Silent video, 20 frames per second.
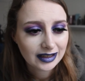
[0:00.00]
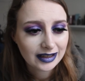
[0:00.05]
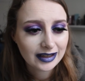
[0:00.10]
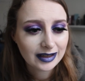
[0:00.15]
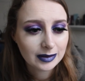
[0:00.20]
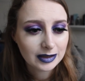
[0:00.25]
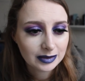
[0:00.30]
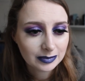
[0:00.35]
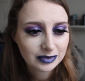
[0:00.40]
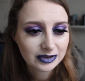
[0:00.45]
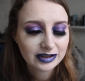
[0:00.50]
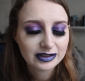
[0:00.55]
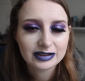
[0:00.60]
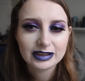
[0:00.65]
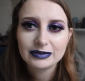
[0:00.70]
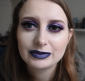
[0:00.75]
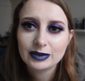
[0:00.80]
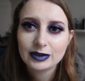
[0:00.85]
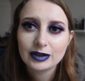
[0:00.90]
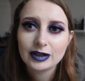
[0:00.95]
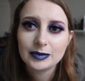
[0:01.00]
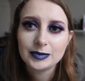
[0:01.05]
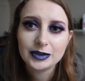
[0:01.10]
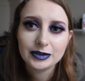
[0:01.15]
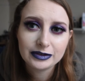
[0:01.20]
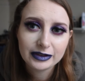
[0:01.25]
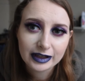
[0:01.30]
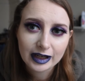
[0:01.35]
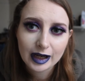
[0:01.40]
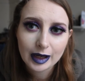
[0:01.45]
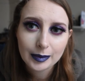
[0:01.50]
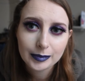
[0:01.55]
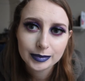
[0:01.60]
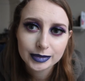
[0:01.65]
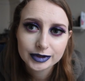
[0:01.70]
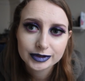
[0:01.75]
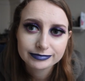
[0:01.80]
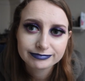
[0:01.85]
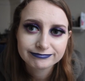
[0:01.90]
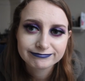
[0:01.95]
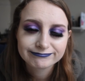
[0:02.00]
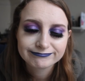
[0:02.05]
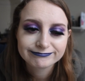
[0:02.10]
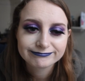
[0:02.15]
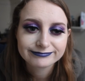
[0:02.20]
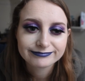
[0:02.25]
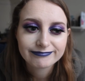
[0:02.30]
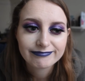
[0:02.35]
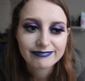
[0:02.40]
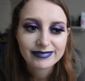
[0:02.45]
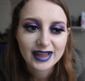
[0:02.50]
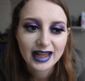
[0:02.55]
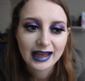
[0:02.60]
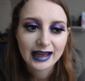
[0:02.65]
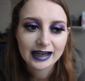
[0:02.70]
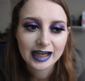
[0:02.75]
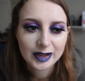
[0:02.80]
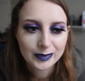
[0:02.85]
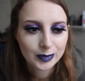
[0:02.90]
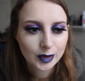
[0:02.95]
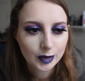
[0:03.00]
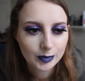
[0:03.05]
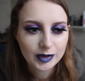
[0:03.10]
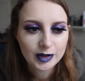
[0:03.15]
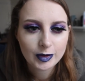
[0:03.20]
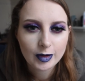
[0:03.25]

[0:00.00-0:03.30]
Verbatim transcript: The lipsticks I've got, I'm using up, and I probably